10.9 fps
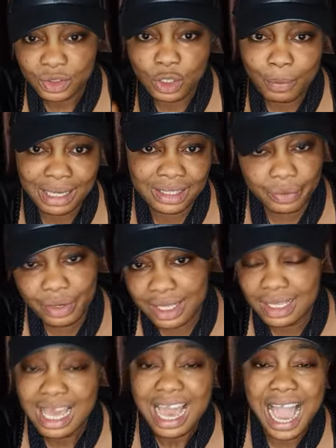Number three,
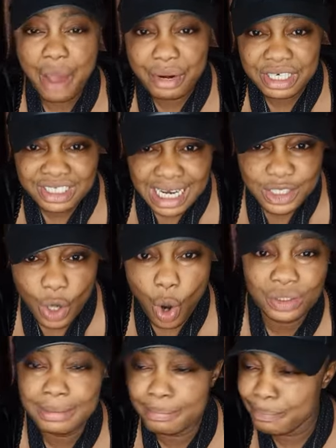I reject all
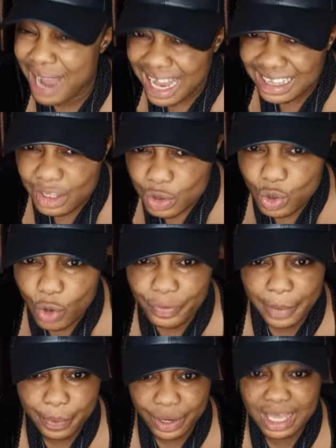the bad news of
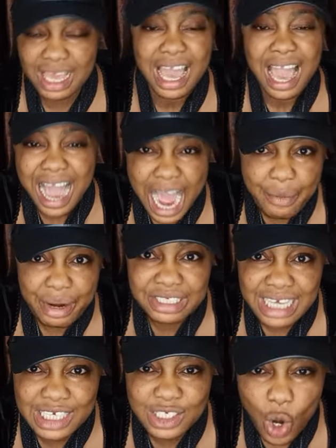April. I
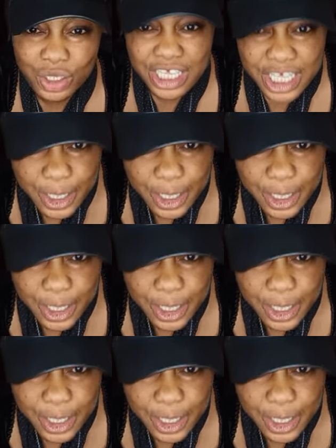reject all the